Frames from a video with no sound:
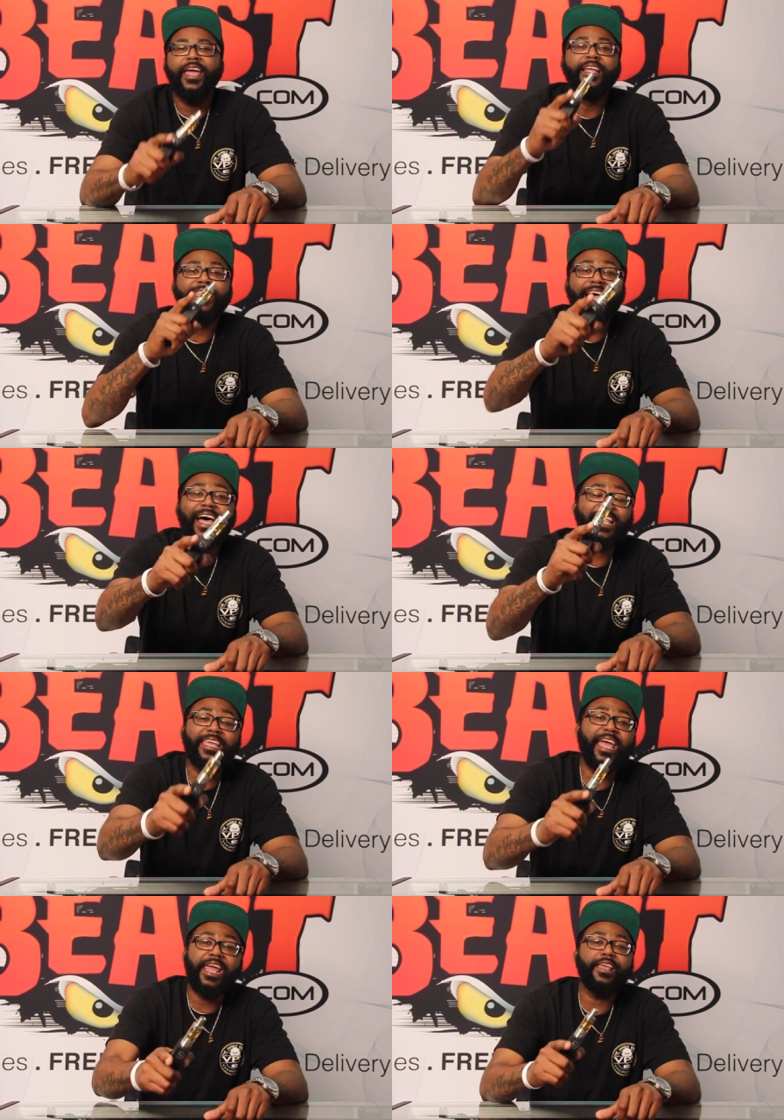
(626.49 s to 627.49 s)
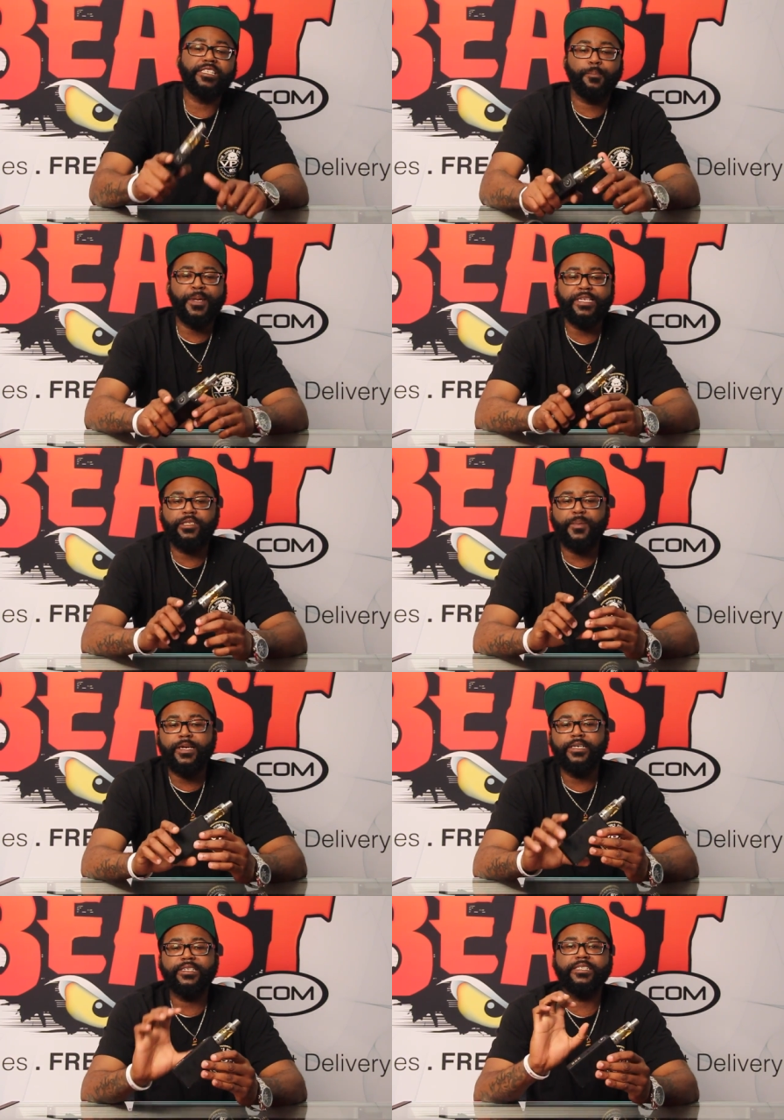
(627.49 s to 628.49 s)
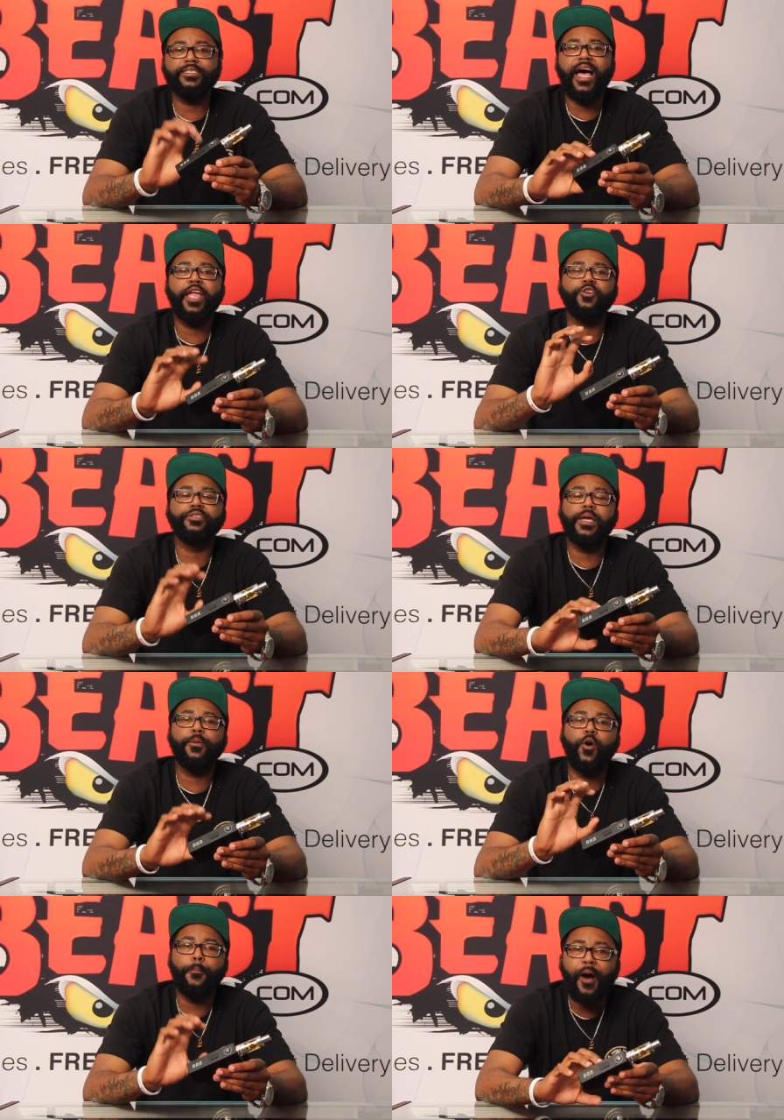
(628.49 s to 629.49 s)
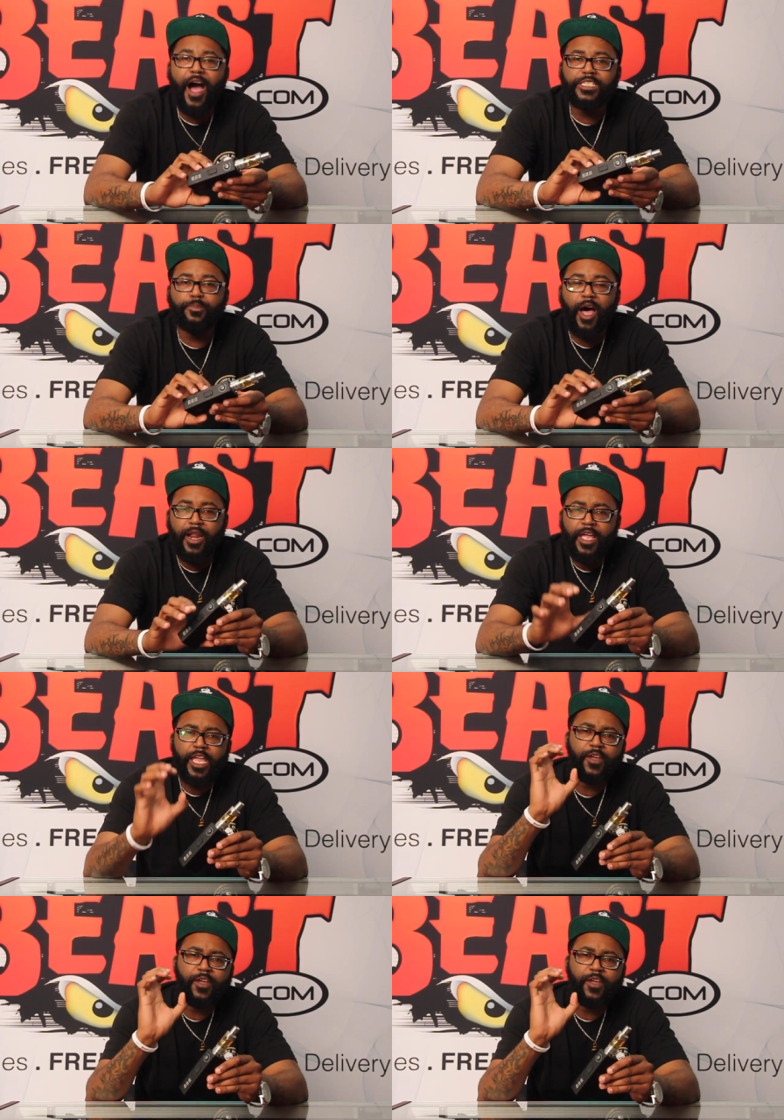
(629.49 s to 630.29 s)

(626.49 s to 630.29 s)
The LE80 is beast because it's not your typical box mod.